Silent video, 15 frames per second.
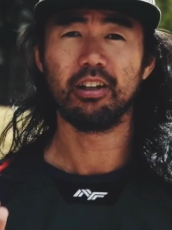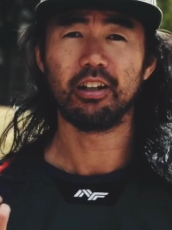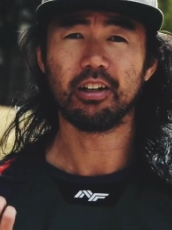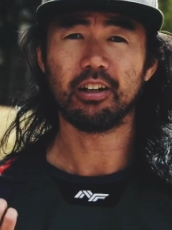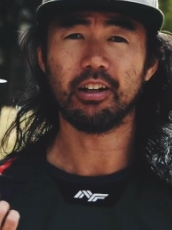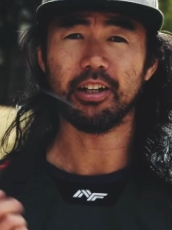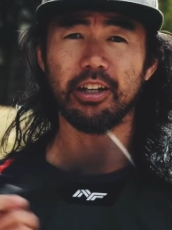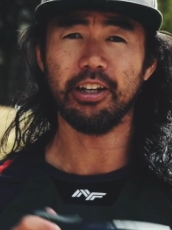
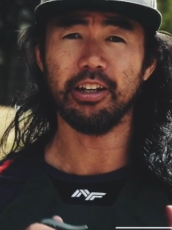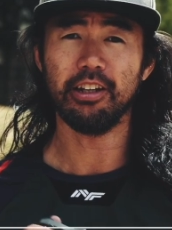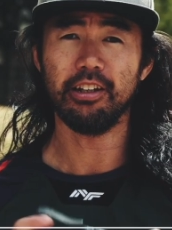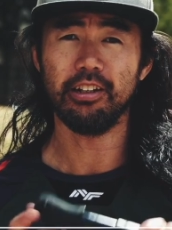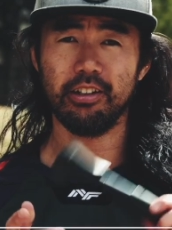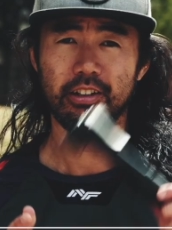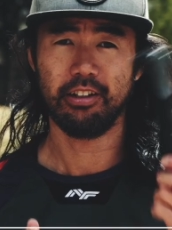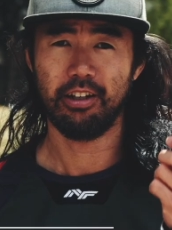Got a
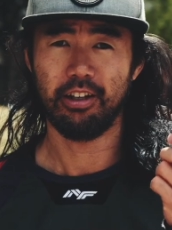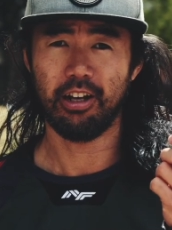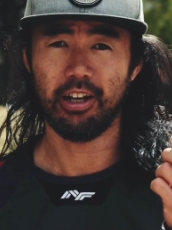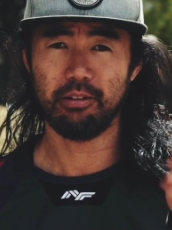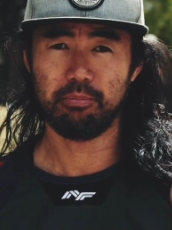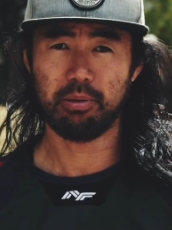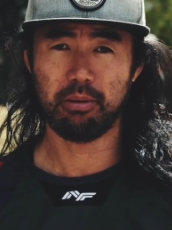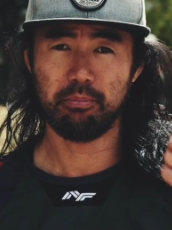
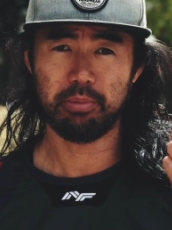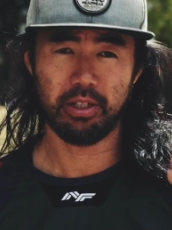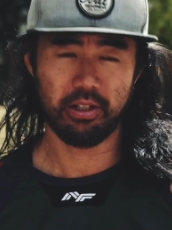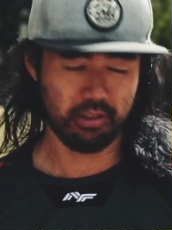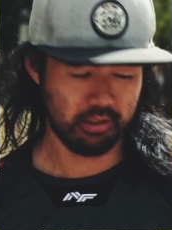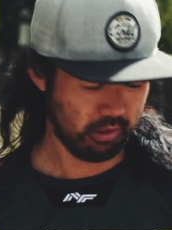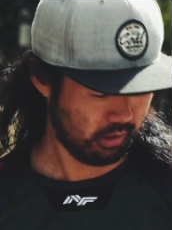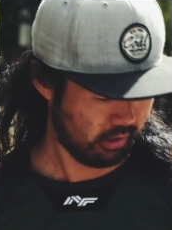hand pump
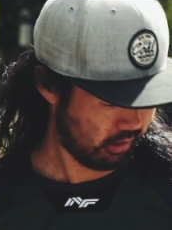here,